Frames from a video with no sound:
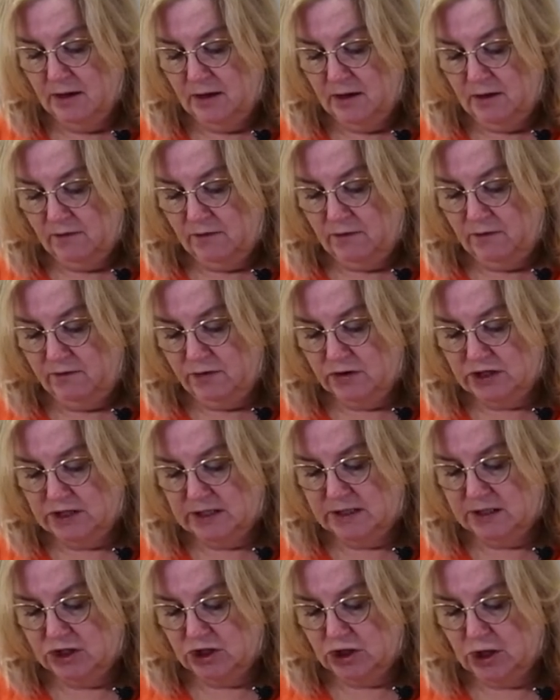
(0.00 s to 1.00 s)
So if you
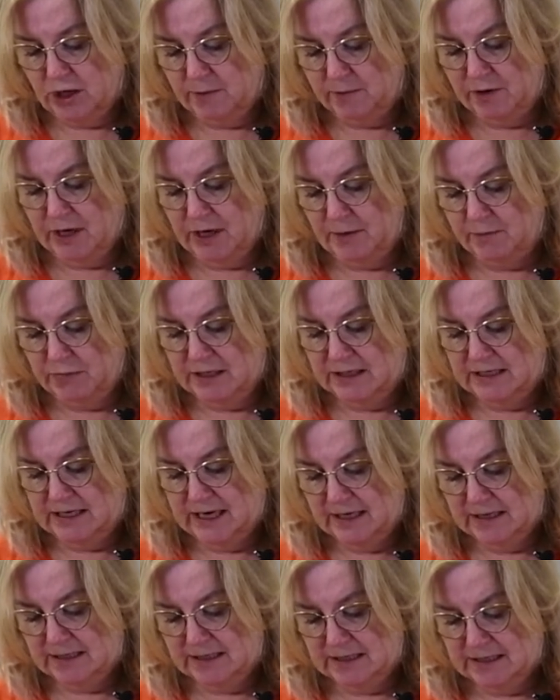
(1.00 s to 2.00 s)
just chop it up, it
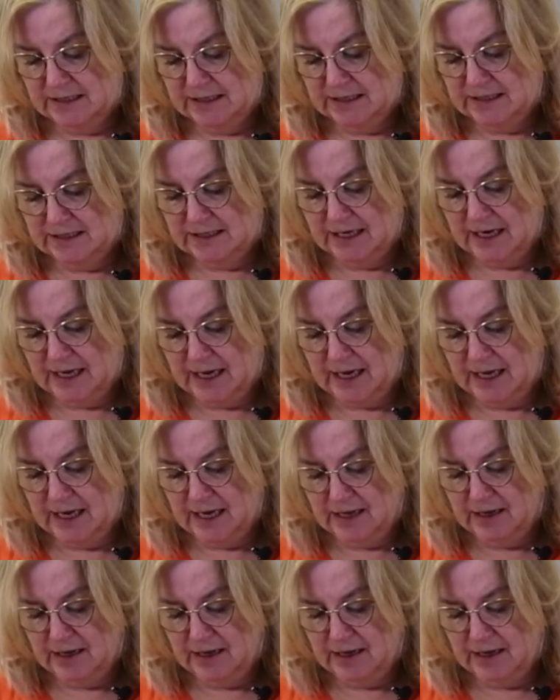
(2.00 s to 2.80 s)
tends to stay